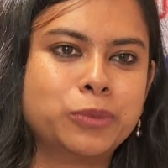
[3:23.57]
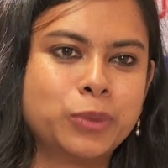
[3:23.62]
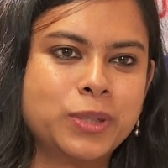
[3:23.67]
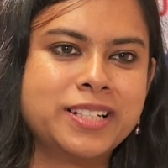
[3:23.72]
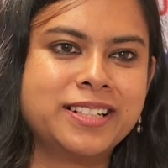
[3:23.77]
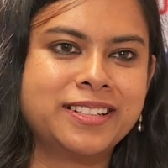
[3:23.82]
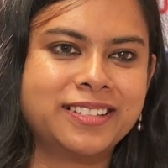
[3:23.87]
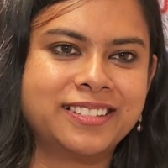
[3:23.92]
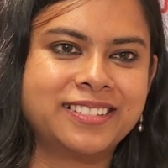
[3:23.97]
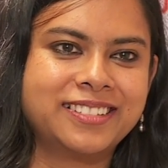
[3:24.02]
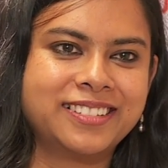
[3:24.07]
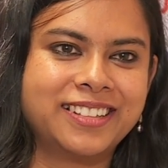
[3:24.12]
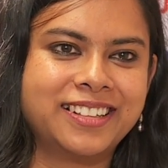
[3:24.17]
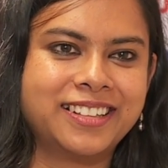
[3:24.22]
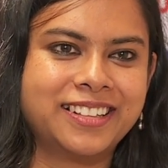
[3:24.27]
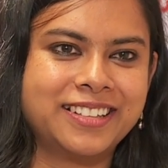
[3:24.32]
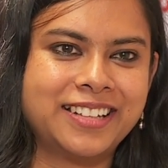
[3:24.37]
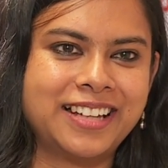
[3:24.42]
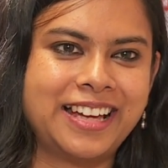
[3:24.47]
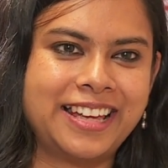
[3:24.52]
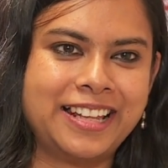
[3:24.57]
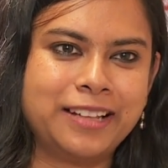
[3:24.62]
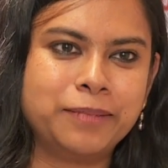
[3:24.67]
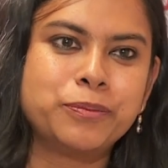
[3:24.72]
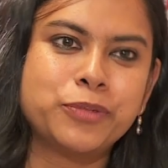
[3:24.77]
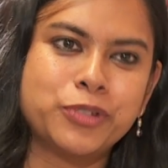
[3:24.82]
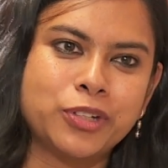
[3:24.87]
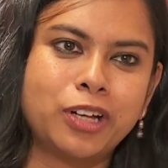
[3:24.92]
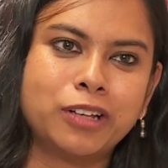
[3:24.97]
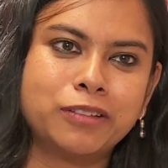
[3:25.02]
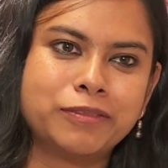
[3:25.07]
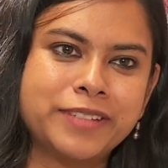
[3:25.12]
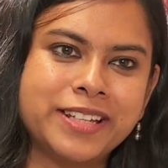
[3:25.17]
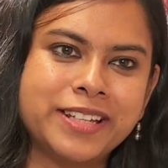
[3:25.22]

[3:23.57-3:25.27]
will help solve